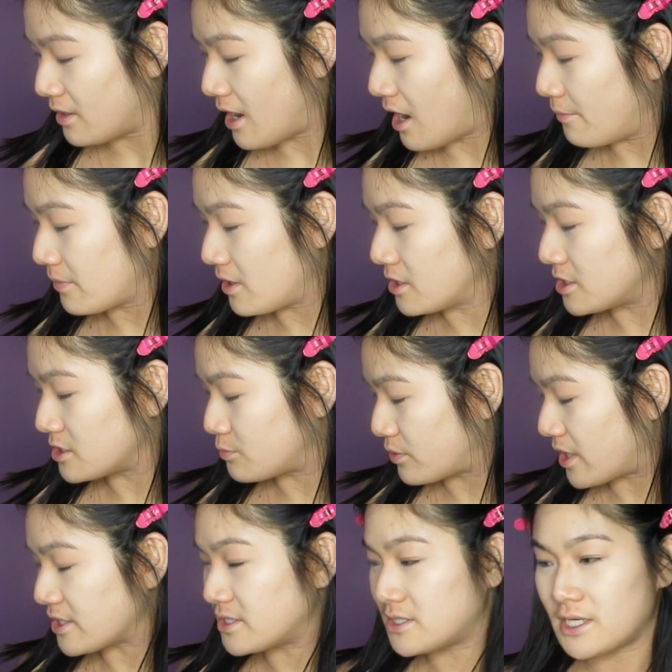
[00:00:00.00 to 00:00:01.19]
Now I'm going to just
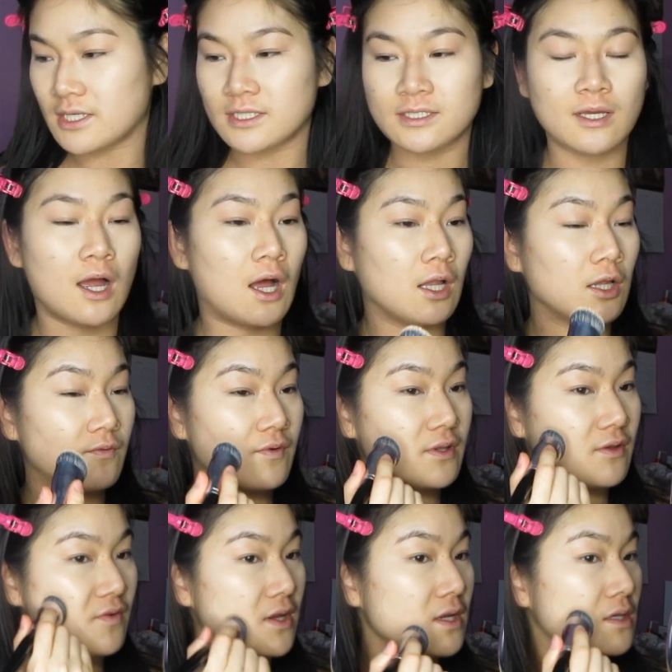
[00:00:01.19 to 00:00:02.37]
press this all over
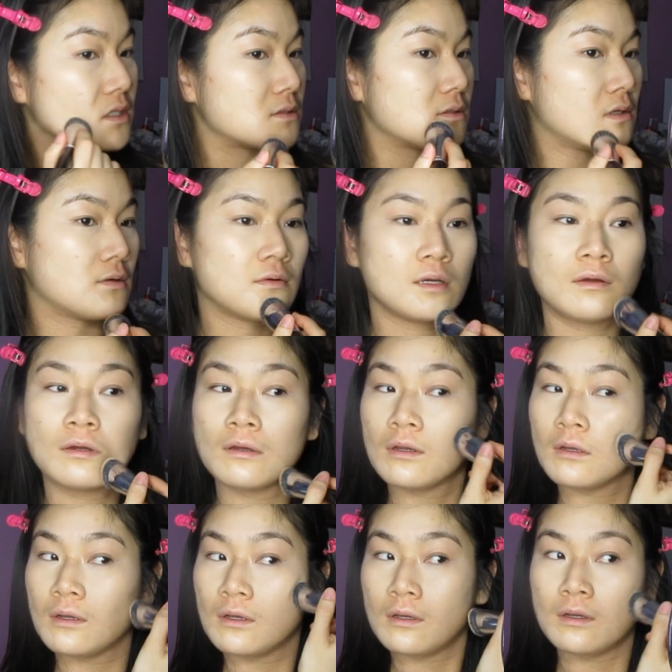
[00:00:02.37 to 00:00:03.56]
the face.
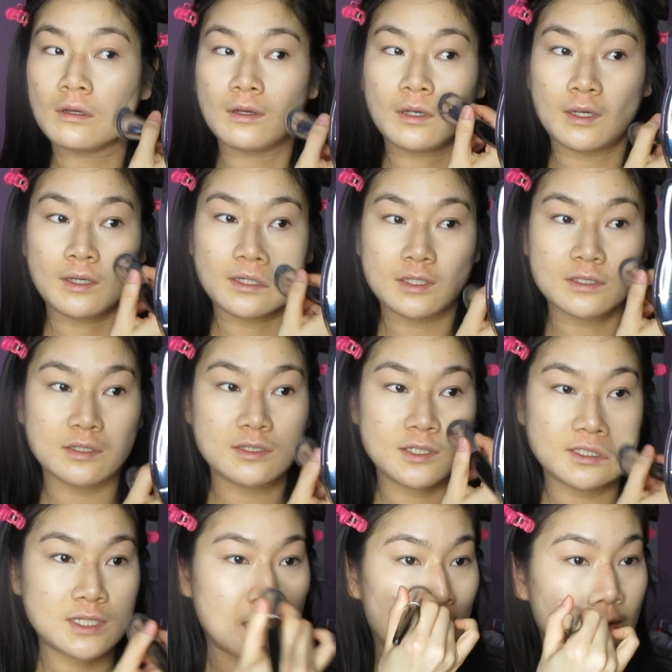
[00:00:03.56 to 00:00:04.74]
So like, do
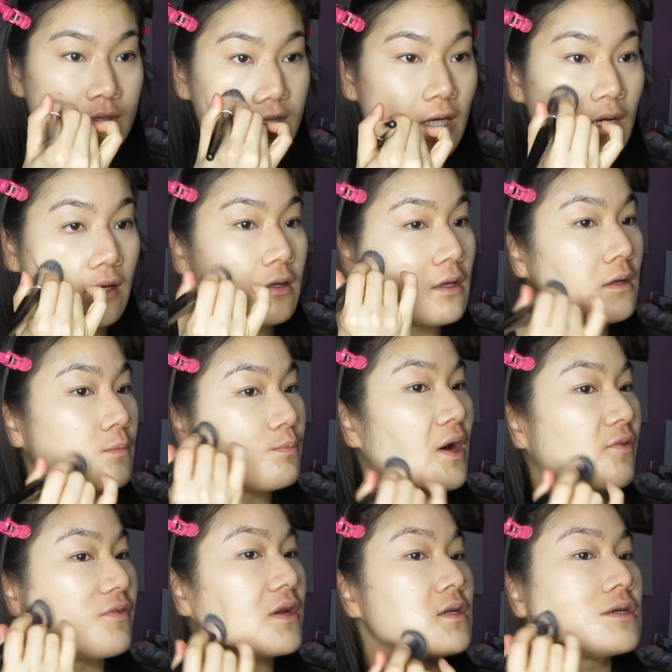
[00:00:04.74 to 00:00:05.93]
you see how it's like you can
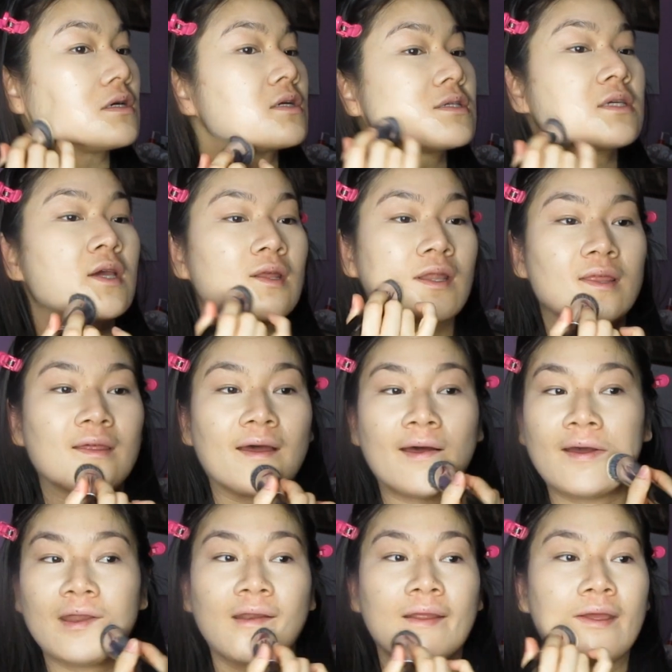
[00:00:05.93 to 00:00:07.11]
buff it into your skin like
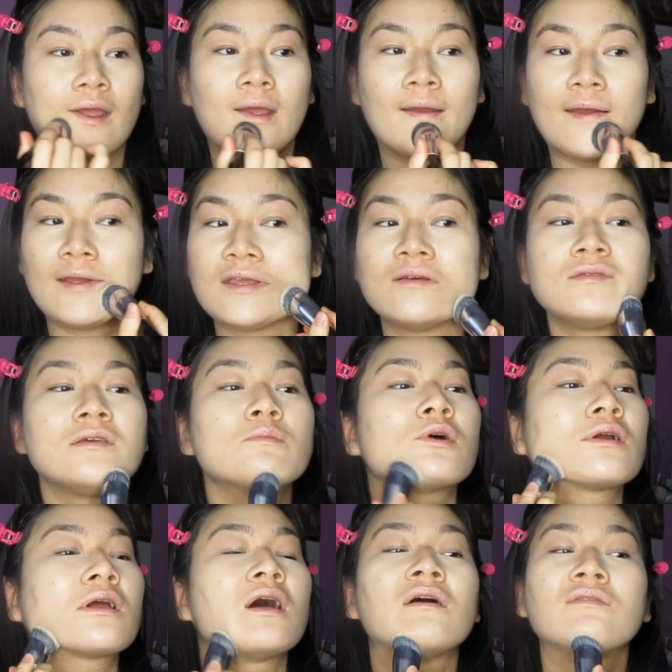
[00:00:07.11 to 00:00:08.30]
that? It gives you
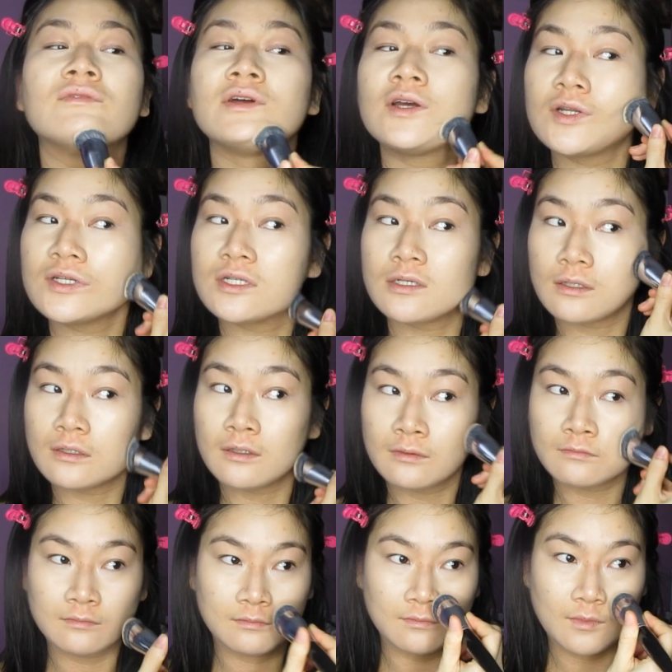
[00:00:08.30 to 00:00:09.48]
more coverage.
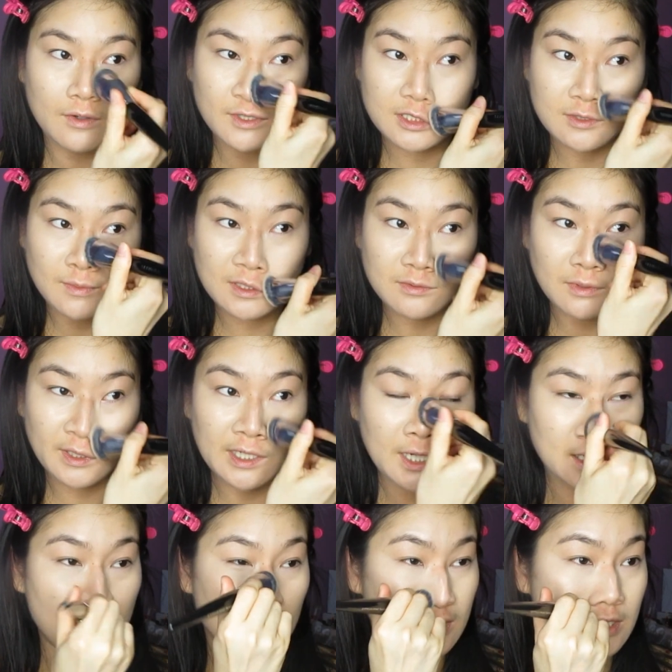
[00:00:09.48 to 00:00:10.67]
Well, it smells really
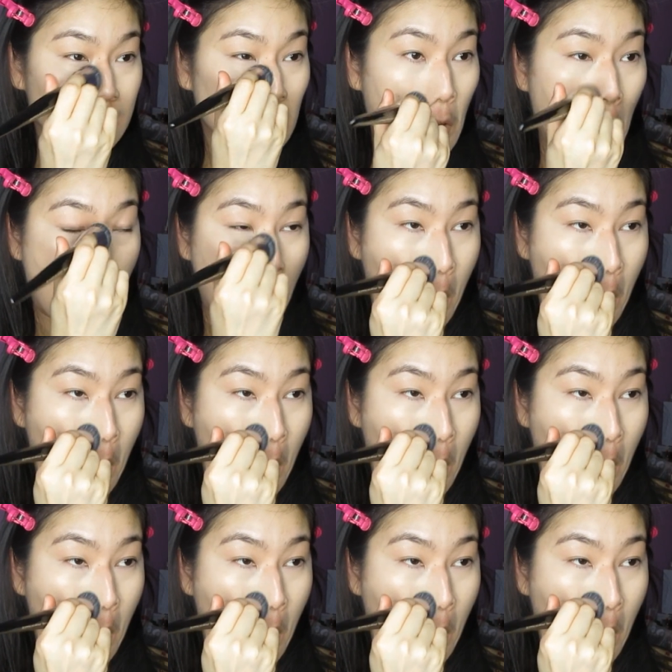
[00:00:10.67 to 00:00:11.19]
nice.